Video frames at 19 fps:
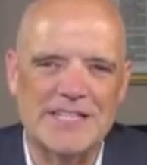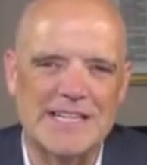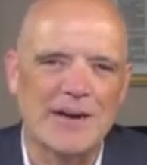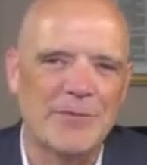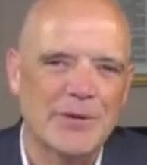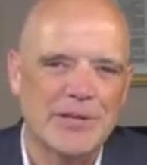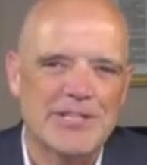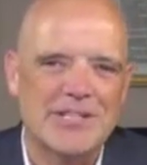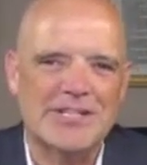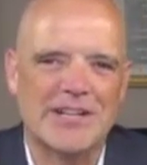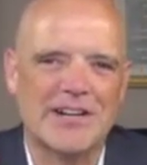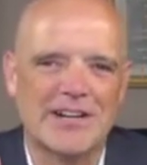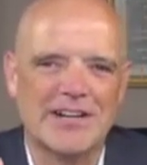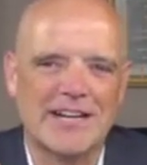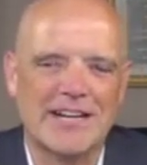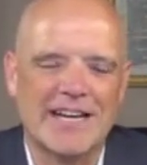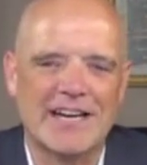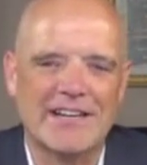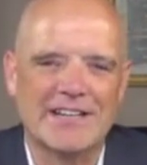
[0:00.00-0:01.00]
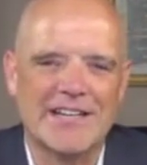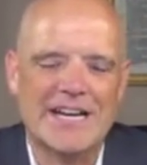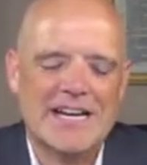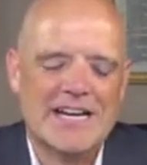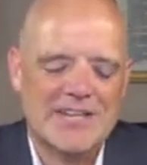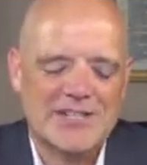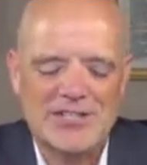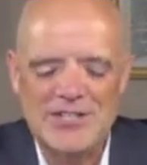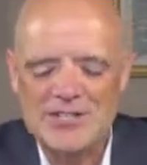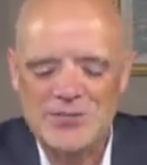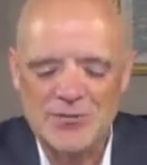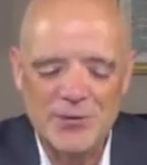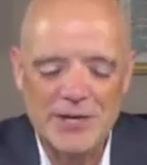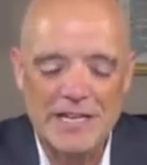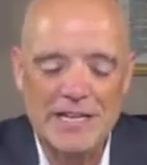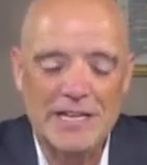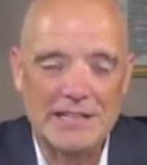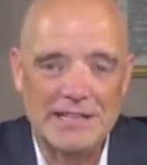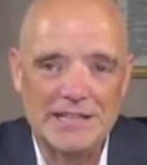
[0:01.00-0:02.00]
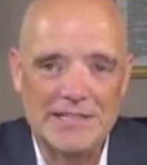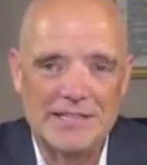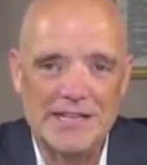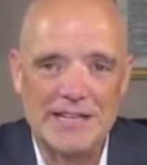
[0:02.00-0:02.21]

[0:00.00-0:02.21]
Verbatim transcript: And I want to start out just reading these